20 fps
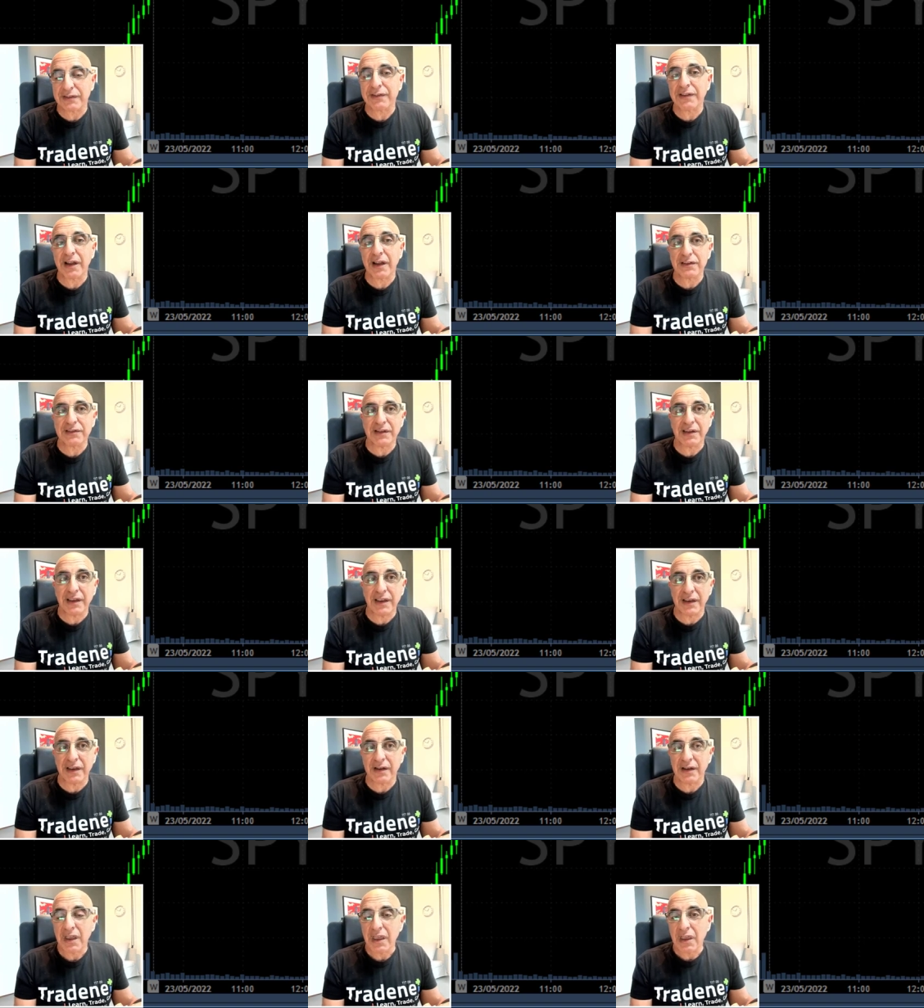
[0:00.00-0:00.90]
started
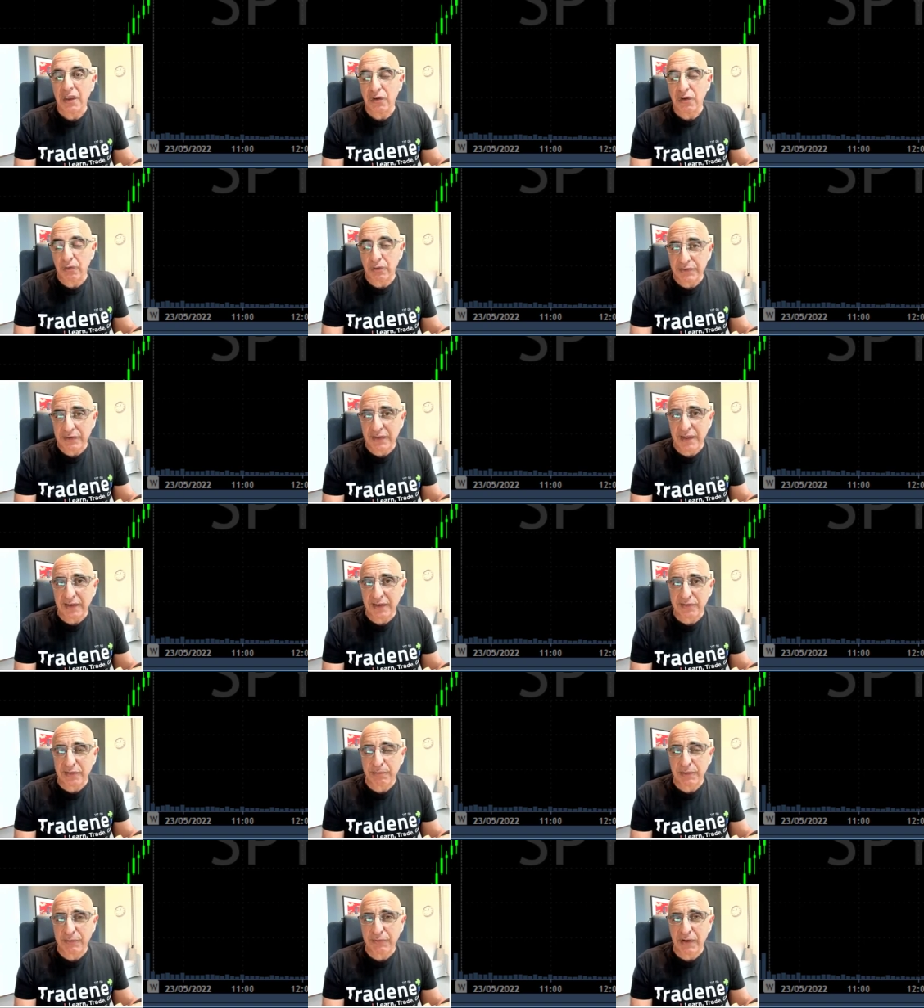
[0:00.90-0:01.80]
here. You can see the
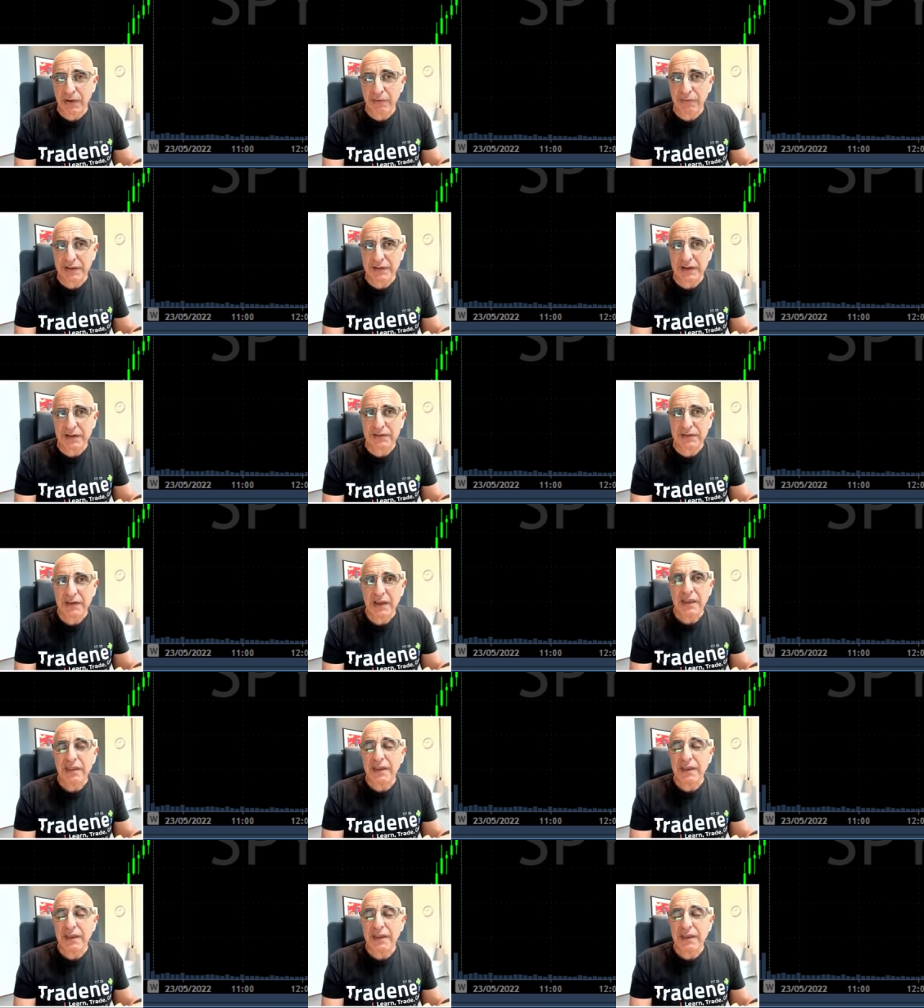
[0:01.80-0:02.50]
S&P 500.